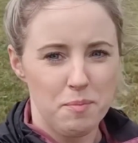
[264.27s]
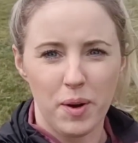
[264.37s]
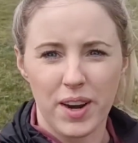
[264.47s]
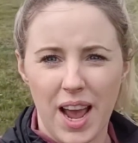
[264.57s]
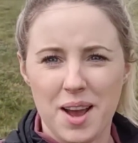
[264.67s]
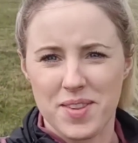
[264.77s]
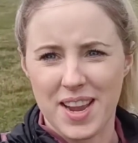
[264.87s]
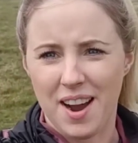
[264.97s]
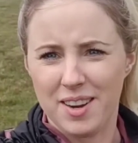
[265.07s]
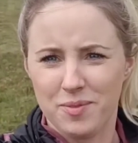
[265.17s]
But
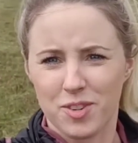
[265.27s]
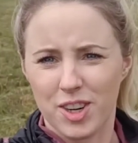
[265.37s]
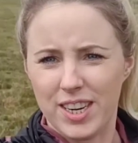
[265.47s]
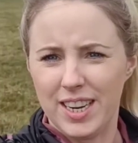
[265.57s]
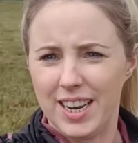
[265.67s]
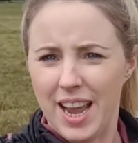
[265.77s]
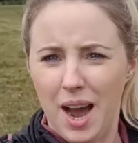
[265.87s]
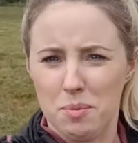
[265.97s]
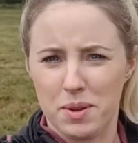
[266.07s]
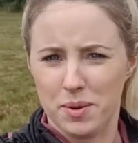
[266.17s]
yeah, I'm really
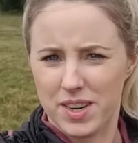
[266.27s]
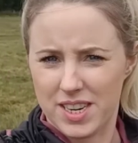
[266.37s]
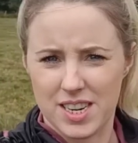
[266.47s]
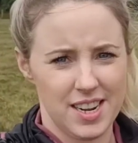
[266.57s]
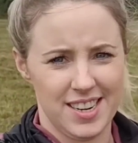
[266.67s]
happy with it.